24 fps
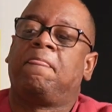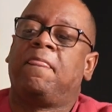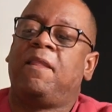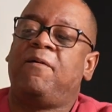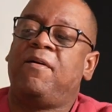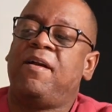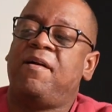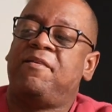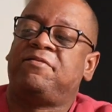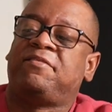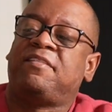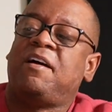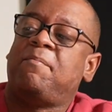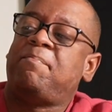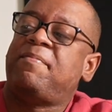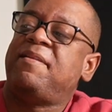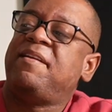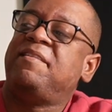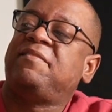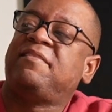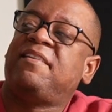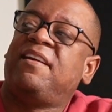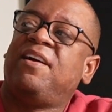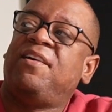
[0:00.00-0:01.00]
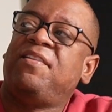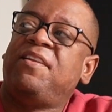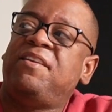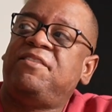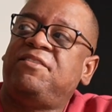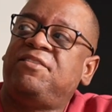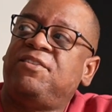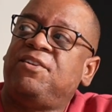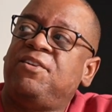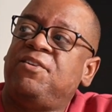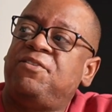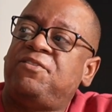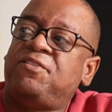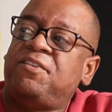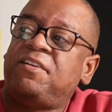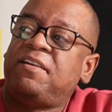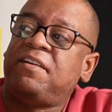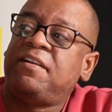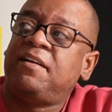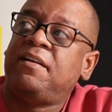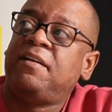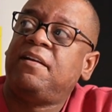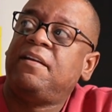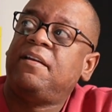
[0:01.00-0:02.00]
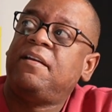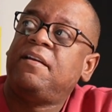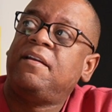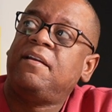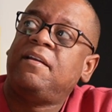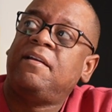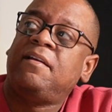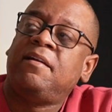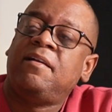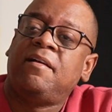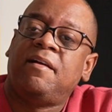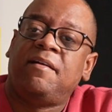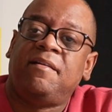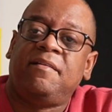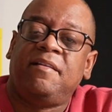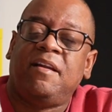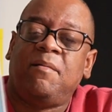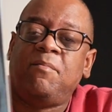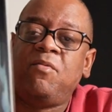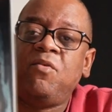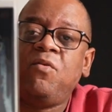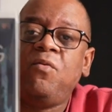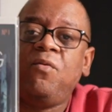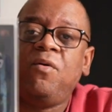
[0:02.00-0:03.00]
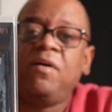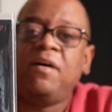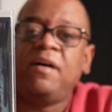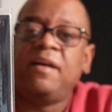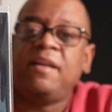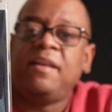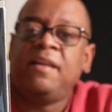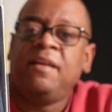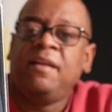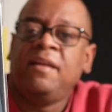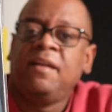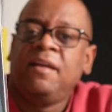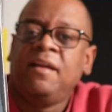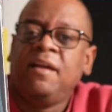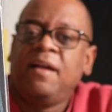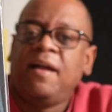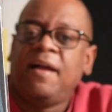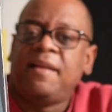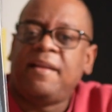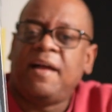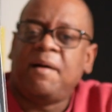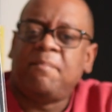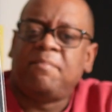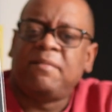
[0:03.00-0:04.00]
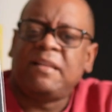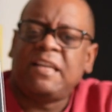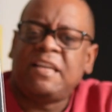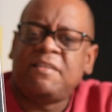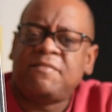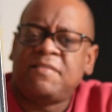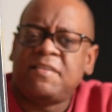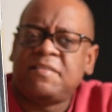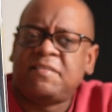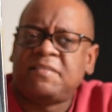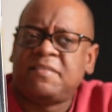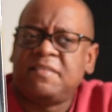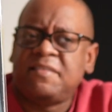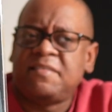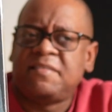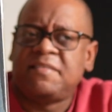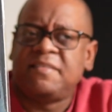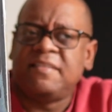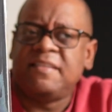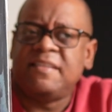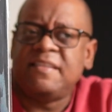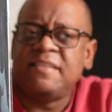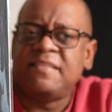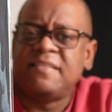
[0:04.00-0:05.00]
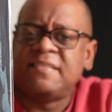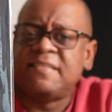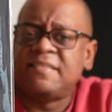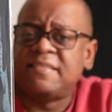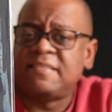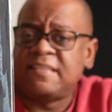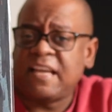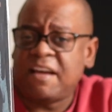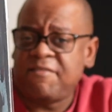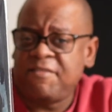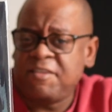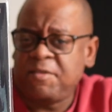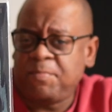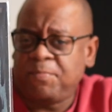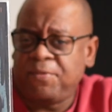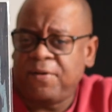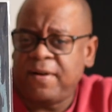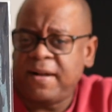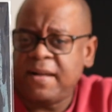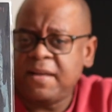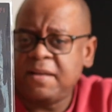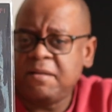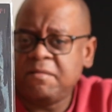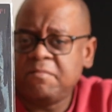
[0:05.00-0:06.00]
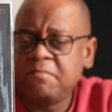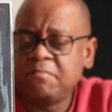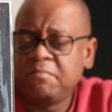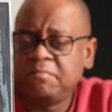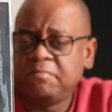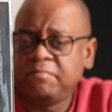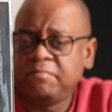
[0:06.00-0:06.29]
We have Something is Killing the Children, number 1. And I believe this is the 7th printing.